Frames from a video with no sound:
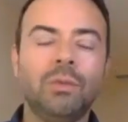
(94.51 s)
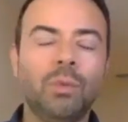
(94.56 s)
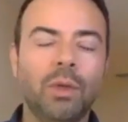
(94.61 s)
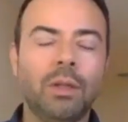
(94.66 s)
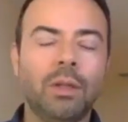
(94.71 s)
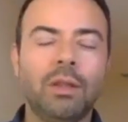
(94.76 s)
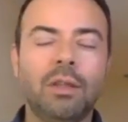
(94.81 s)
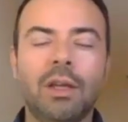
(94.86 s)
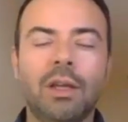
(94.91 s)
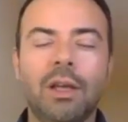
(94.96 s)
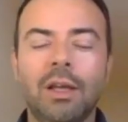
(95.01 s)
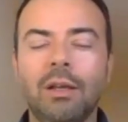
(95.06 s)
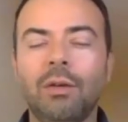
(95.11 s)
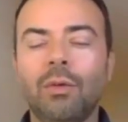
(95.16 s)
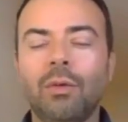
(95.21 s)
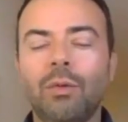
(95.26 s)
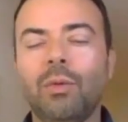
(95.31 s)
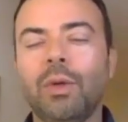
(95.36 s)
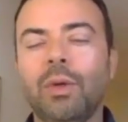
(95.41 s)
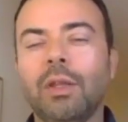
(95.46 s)

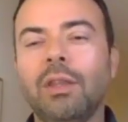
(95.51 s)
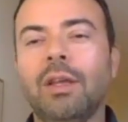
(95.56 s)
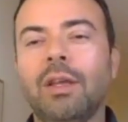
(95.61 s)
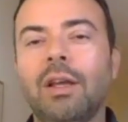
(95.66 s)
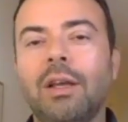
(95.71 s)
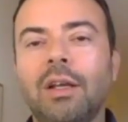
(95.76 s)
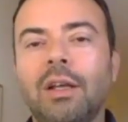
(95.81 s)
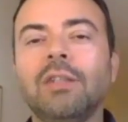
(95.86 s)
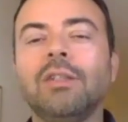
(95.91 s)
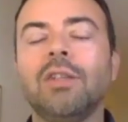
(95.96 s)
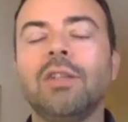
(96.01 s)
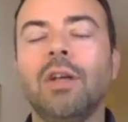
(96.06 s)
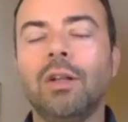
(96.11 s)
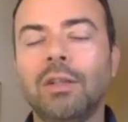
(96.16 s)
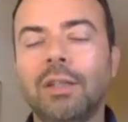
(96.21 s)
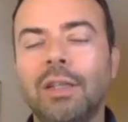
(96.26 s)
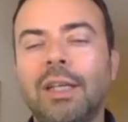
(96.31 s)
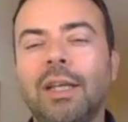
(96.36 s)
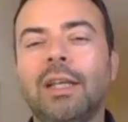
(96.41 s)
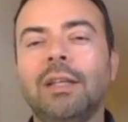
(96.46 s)
with
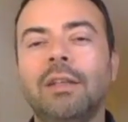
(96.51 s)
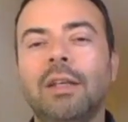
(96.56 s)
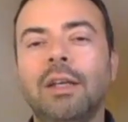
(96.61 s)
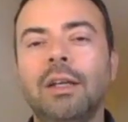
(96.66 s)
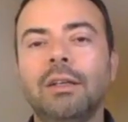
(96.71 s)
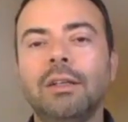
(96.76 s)
consulting and